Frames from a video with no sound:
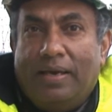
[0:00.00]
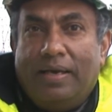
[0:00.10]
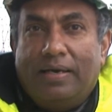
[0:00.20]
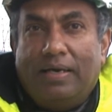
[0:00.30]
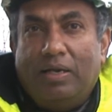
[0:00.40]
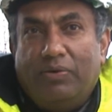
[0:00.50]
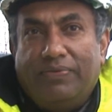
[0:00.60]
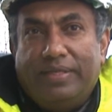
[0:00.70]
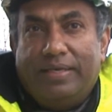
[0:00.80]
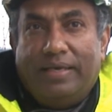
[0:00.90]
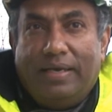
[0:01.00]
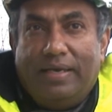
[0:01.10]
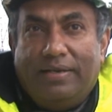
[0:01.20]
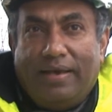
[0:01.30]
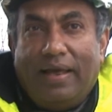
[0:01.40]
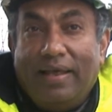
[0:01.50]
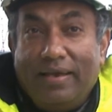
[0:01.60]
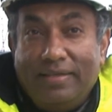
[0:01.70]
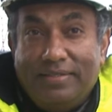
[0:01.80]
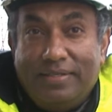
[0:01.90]
uh, along with the AAT
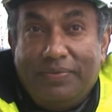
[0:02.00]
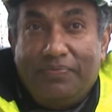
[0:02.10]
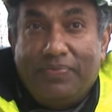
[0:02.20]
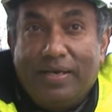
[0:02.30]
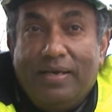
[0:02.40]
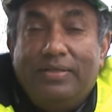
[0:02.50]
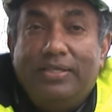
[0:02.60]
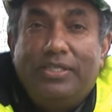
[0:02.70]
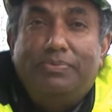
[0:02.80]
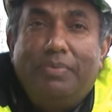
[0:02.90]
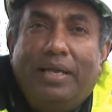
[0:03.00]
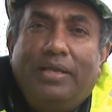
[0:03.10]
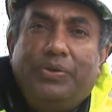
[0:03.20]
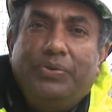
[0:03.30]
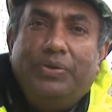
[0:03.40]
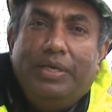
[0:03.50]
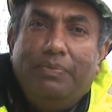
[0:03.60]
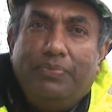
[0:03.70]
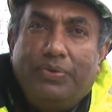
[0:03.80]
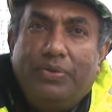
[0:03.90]
Alliance. This is mainly to
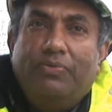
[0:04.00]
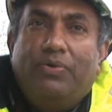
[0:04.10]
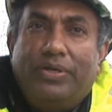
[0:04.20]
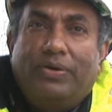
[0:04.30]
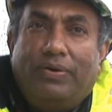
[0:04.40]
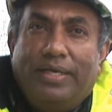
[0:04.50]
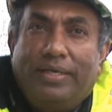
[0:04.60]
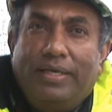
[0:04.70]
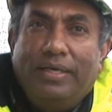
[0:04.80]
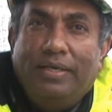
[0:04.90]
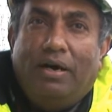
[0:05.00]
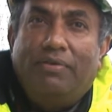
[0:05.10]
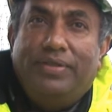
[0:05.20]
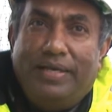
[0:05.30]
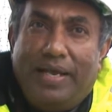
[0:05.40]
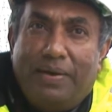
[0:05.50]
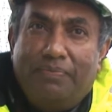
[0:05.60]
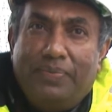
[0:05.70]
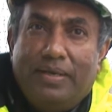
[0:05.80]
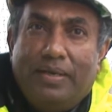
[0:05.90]
improve the water quality of the dam.